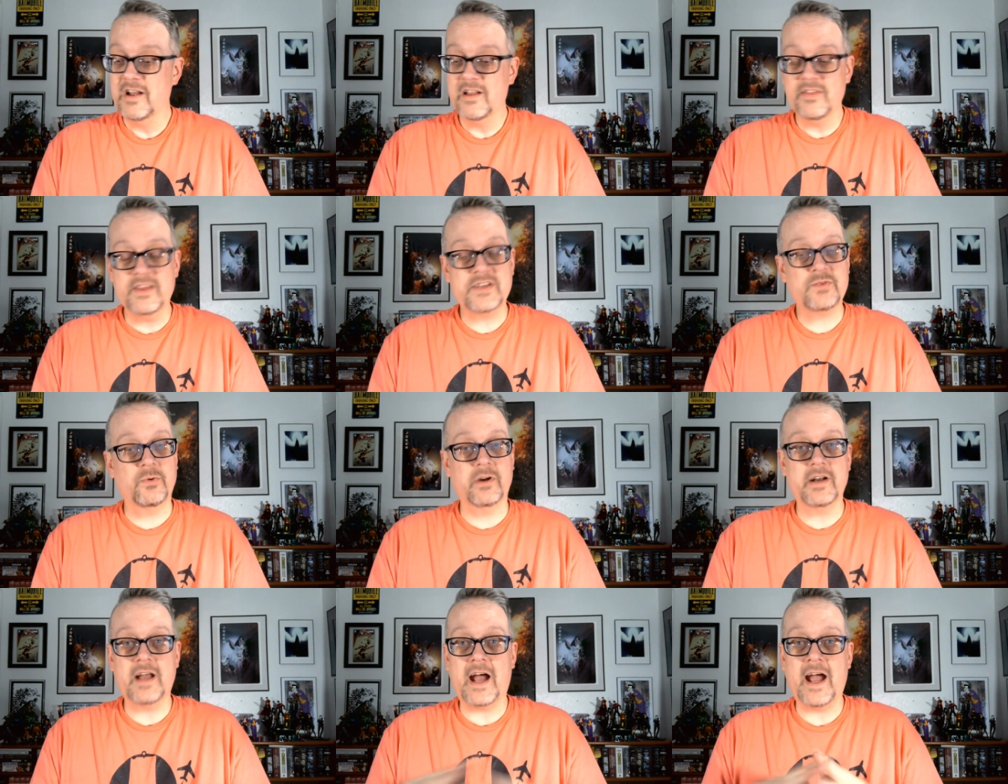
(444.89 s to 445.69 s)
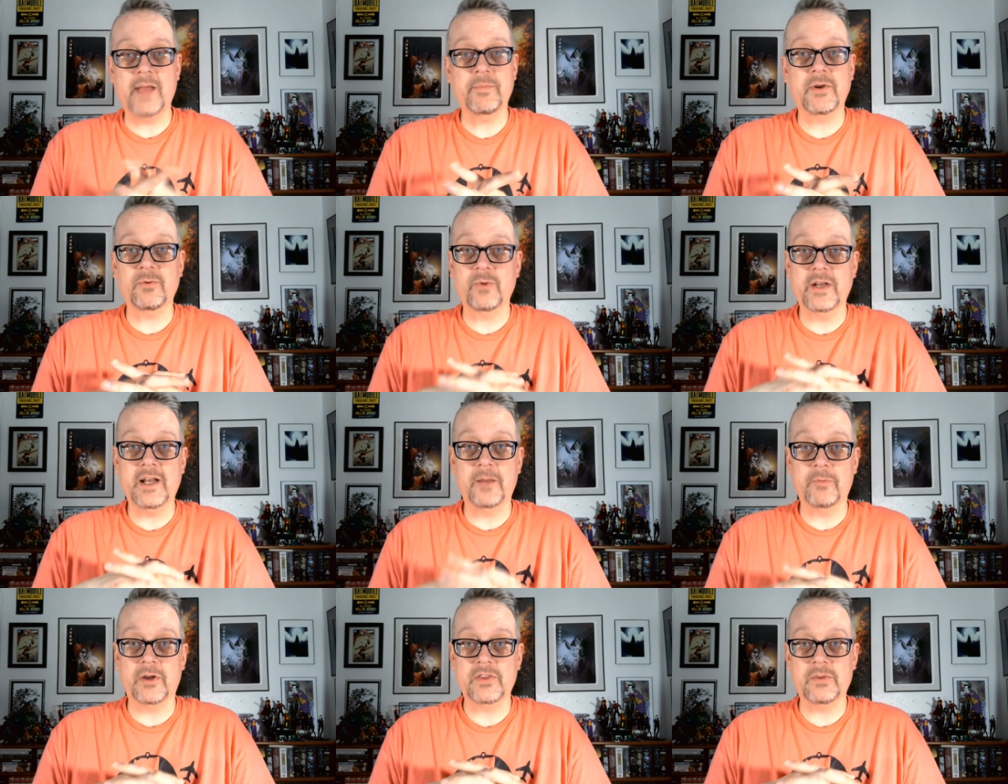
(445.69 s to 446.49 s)
This one I've been reading
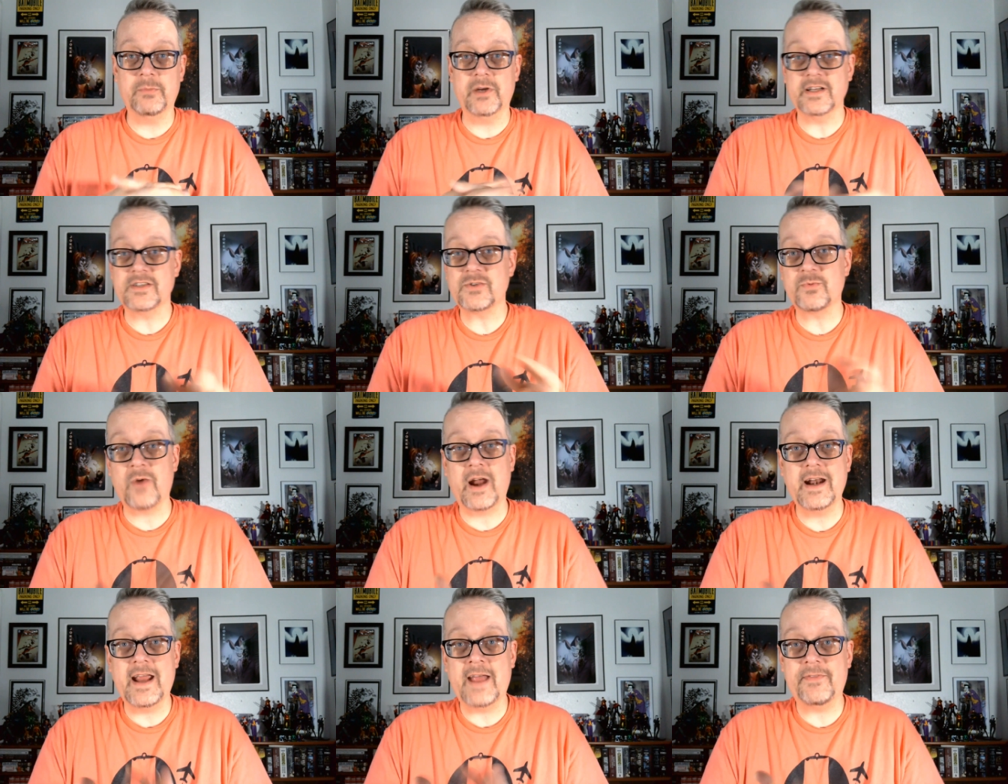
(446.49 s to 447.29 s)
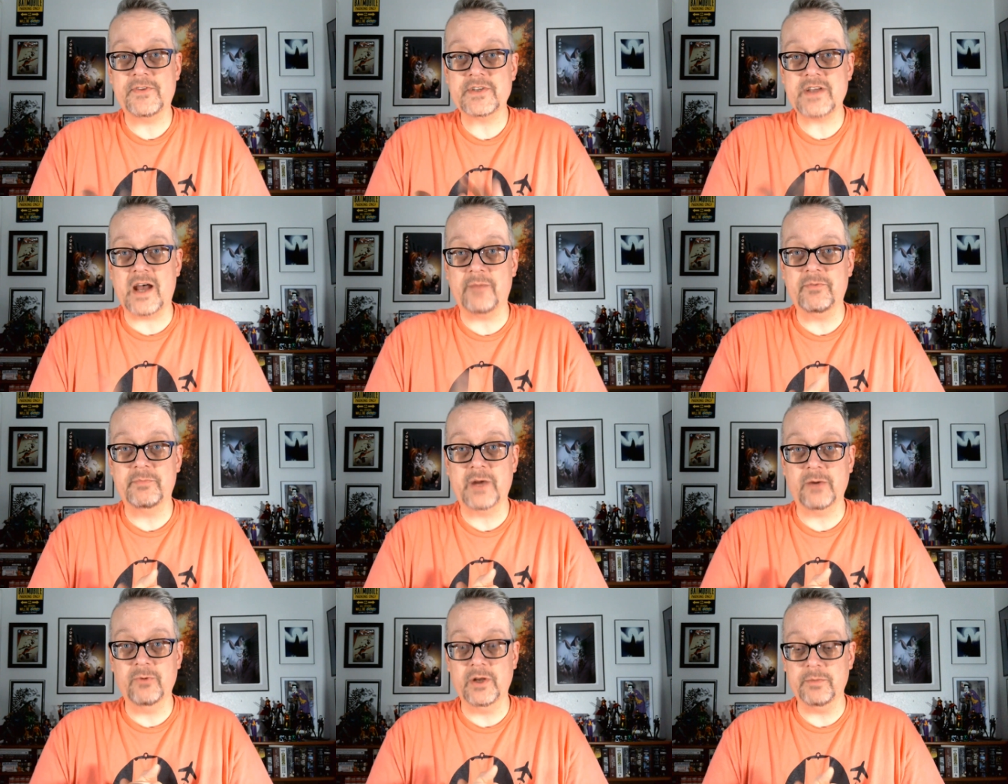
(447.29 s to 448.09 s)
month to month. It's right at the top of my
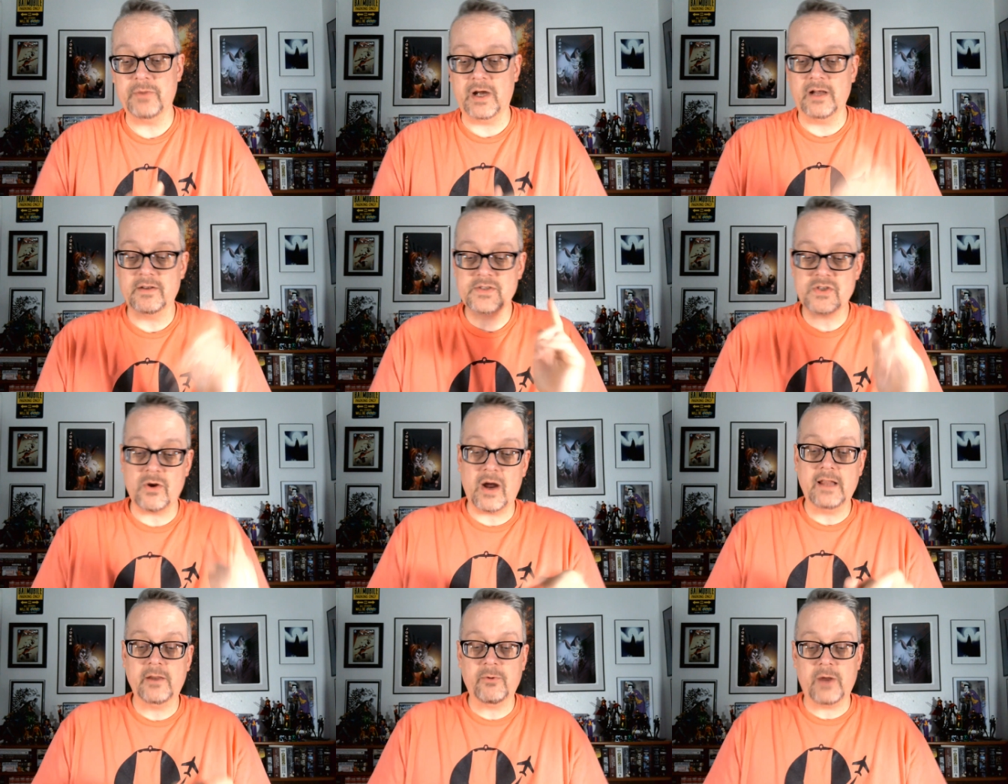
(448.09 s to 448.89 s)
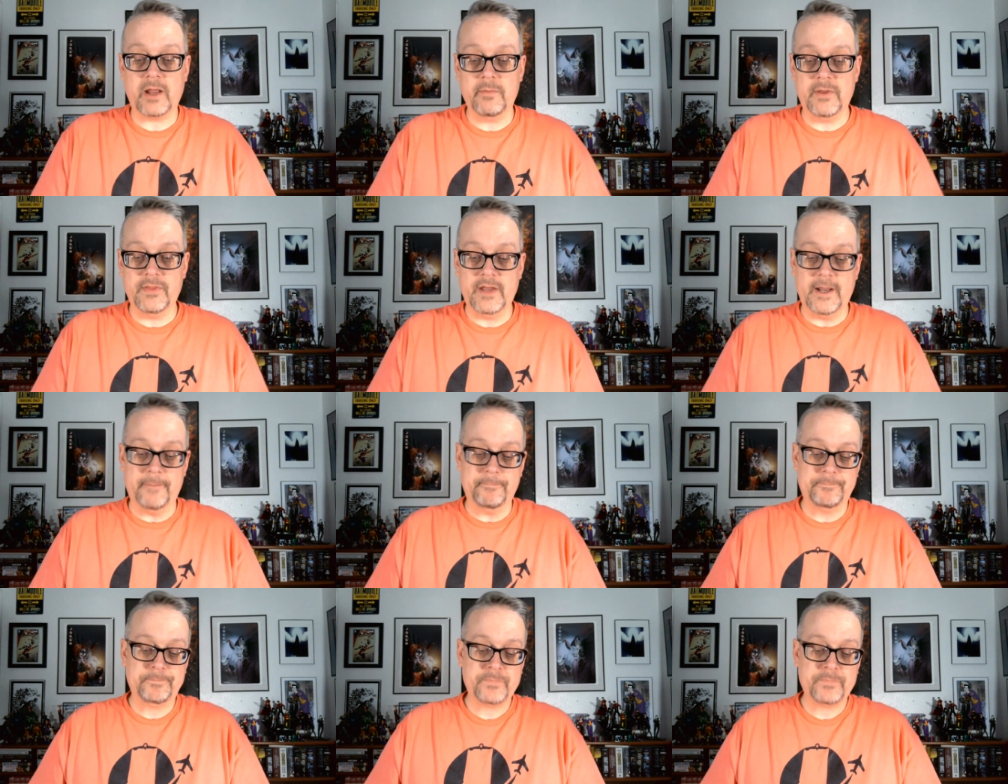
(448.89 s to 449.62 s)
read pile. So, highly recommend that.